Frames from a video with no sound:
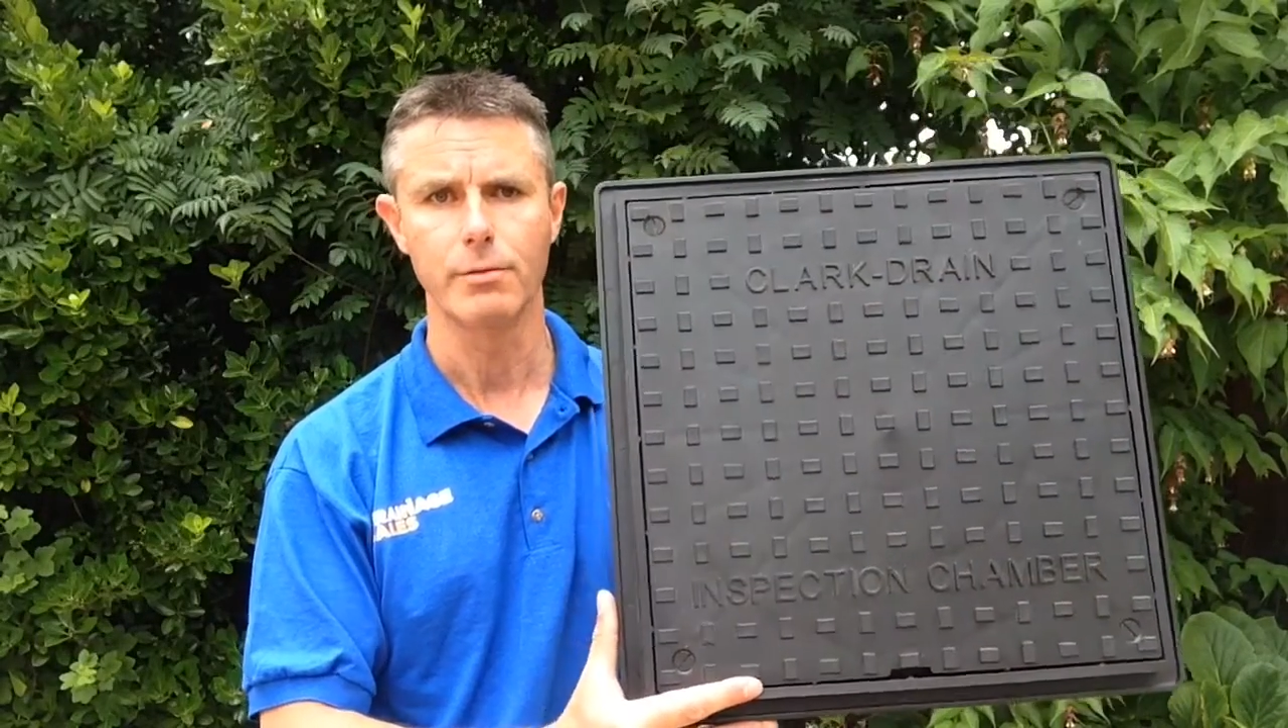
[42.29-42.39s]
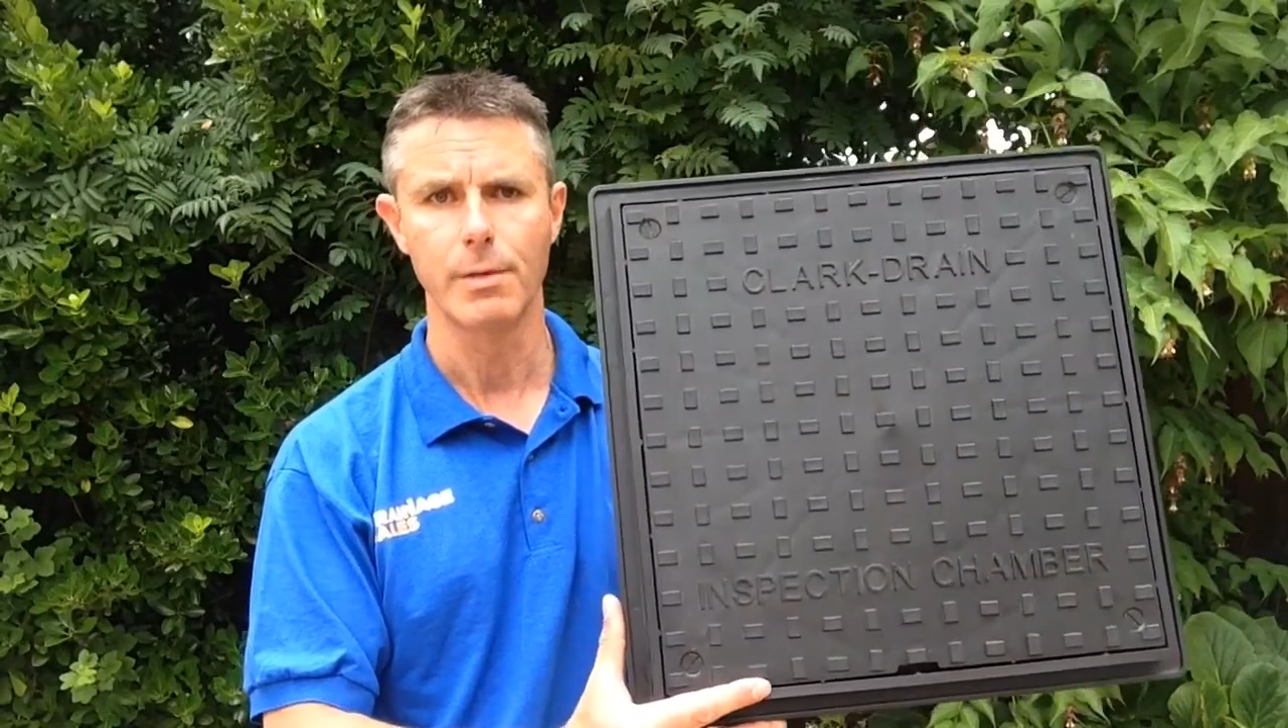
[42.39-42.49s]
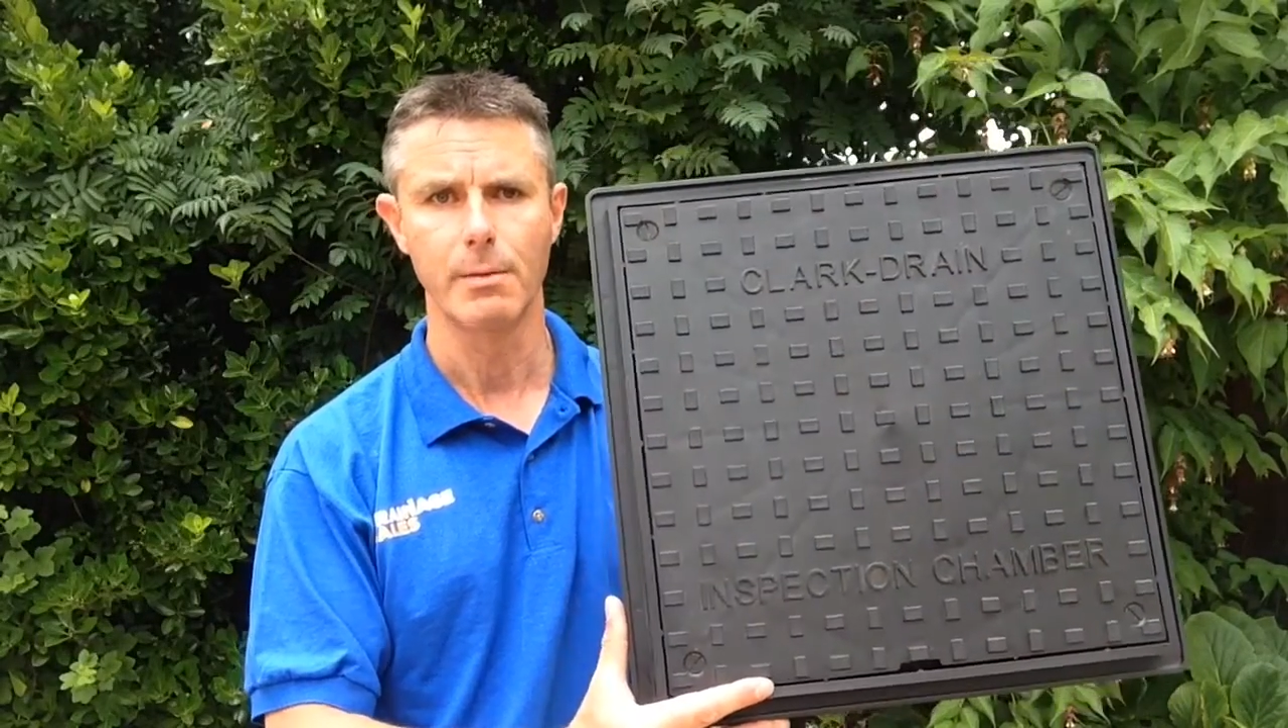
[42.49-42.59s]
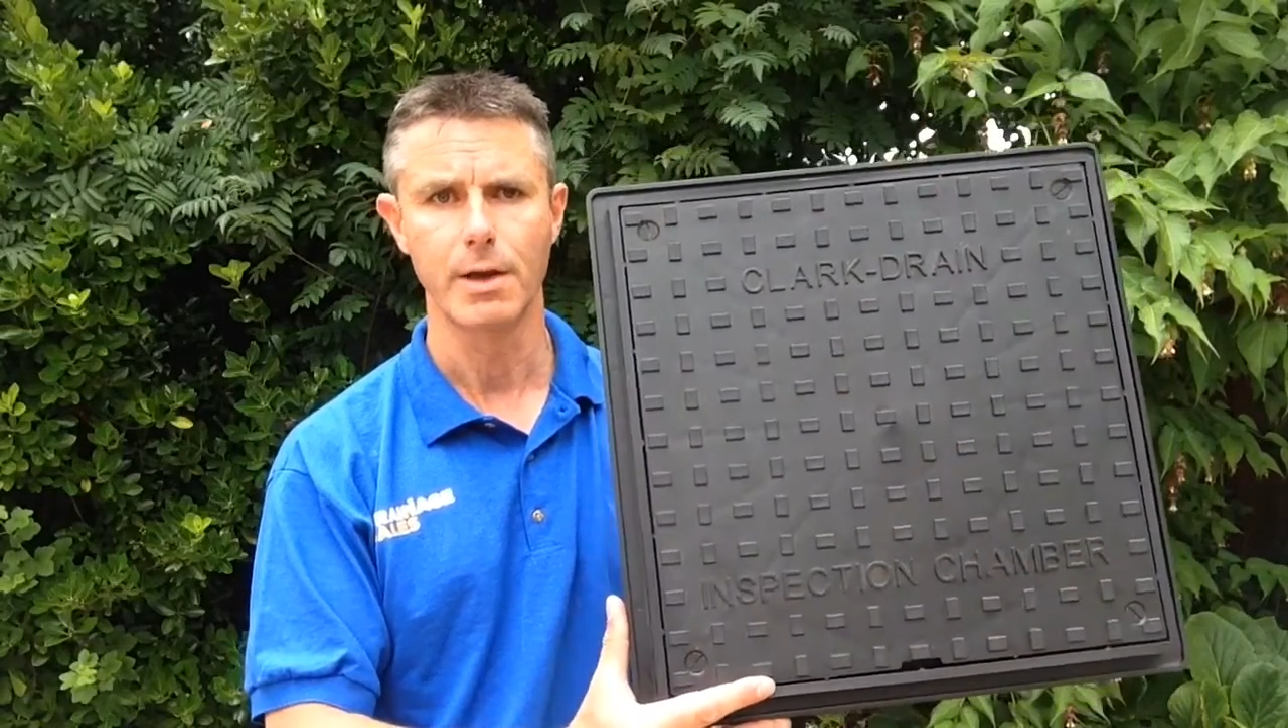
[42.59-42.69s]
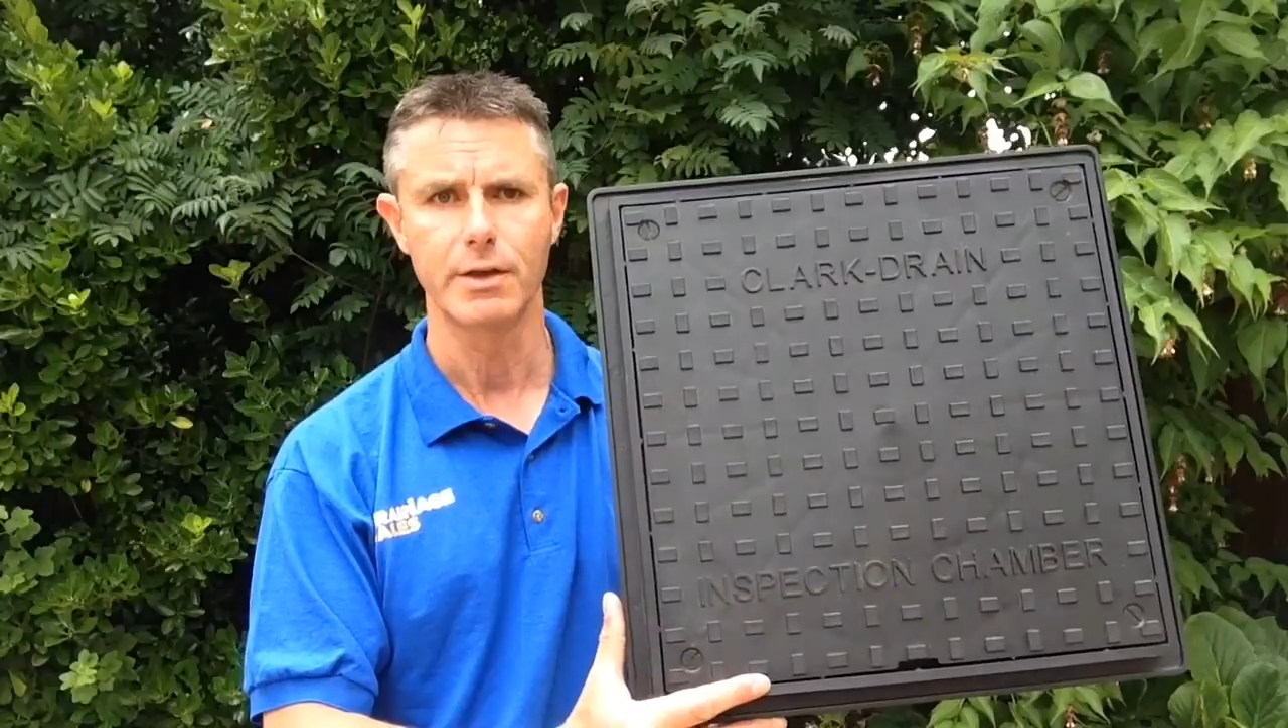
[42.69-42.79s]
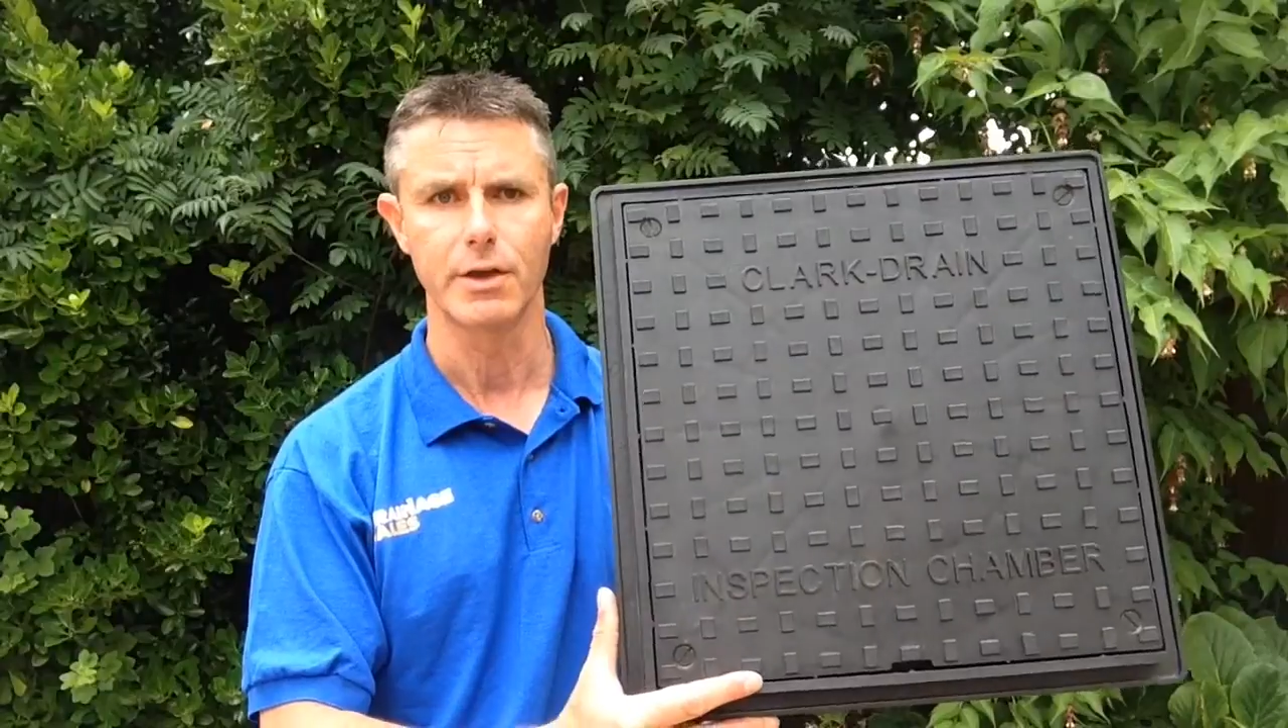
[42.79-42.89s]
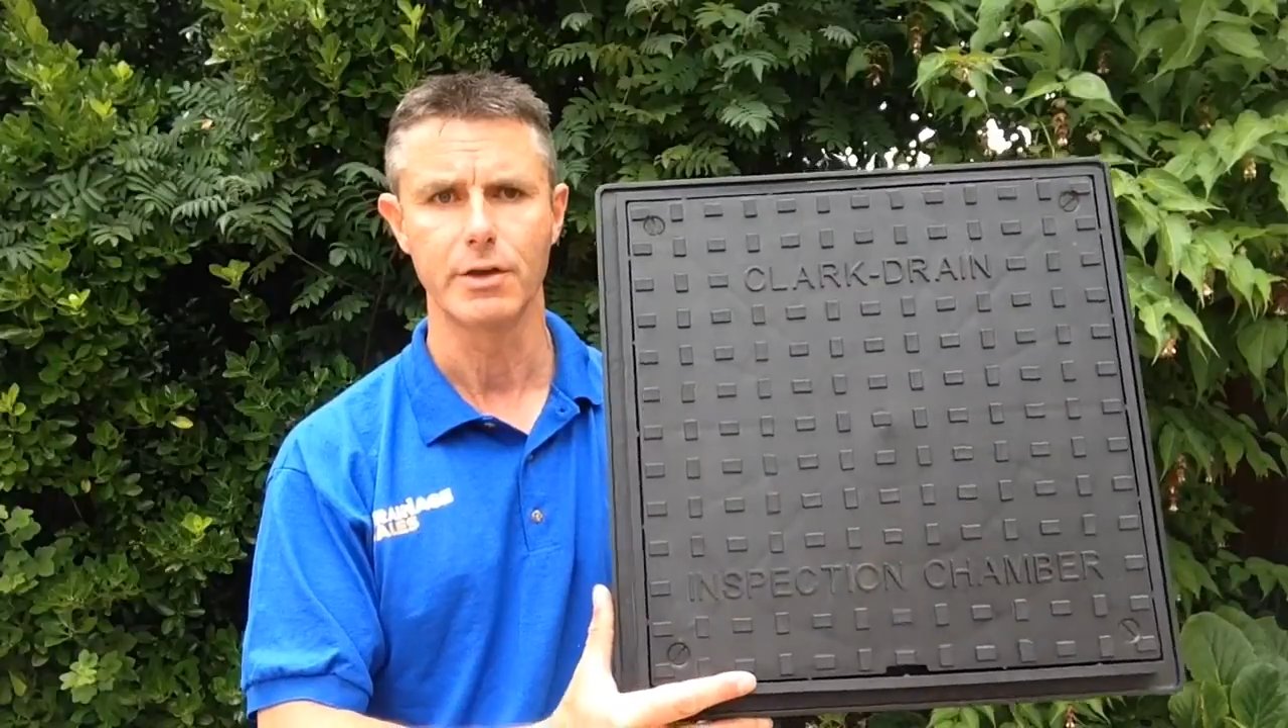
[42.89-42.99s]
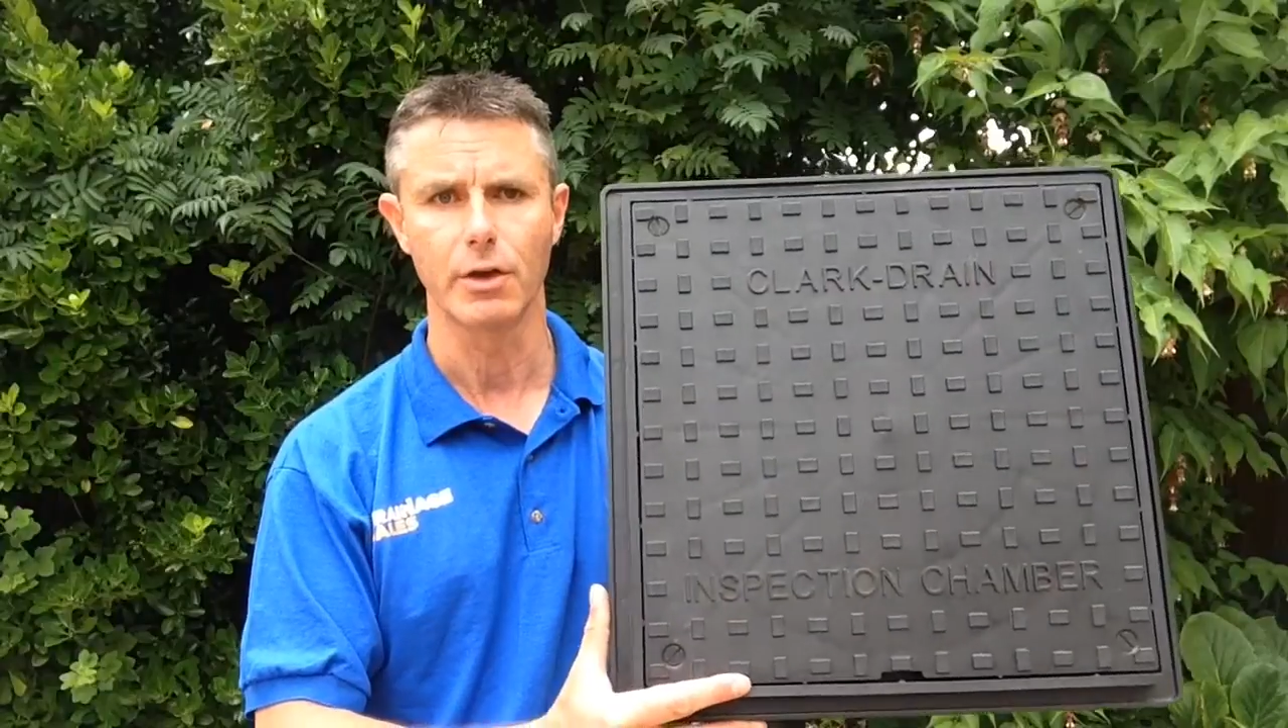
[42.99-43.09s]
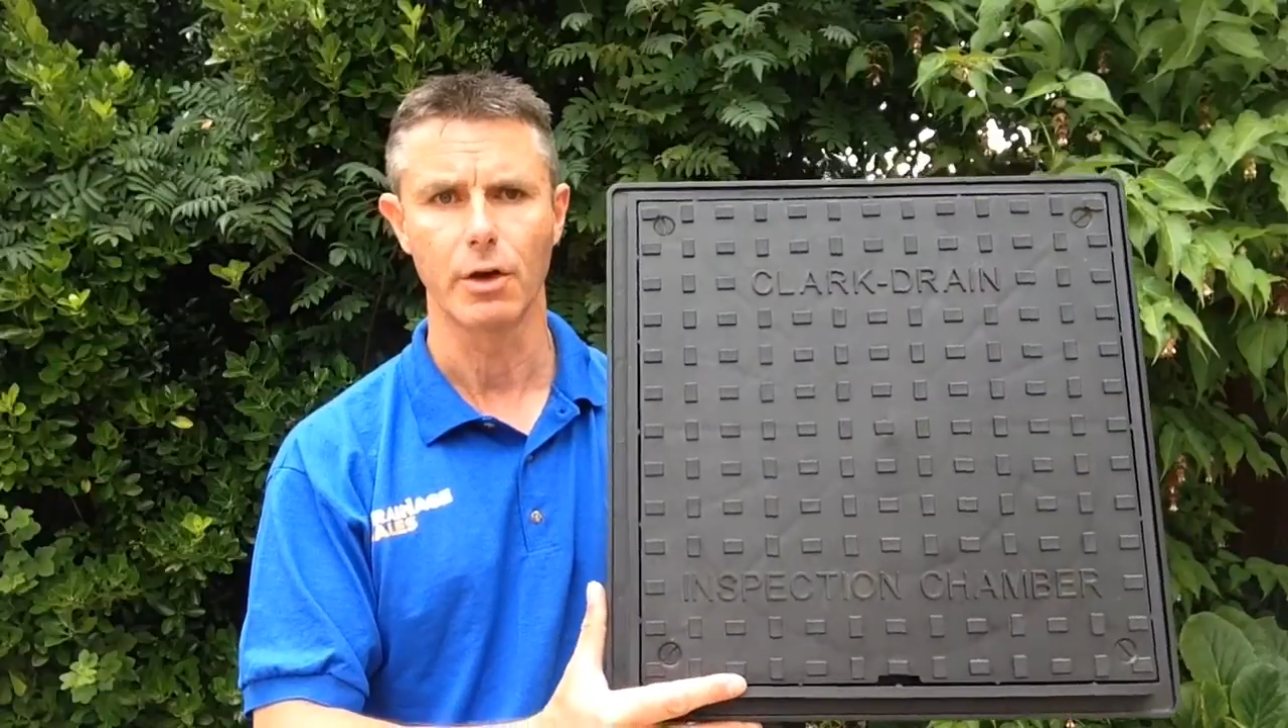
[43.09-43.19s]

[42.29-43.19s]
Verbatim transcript: millimeters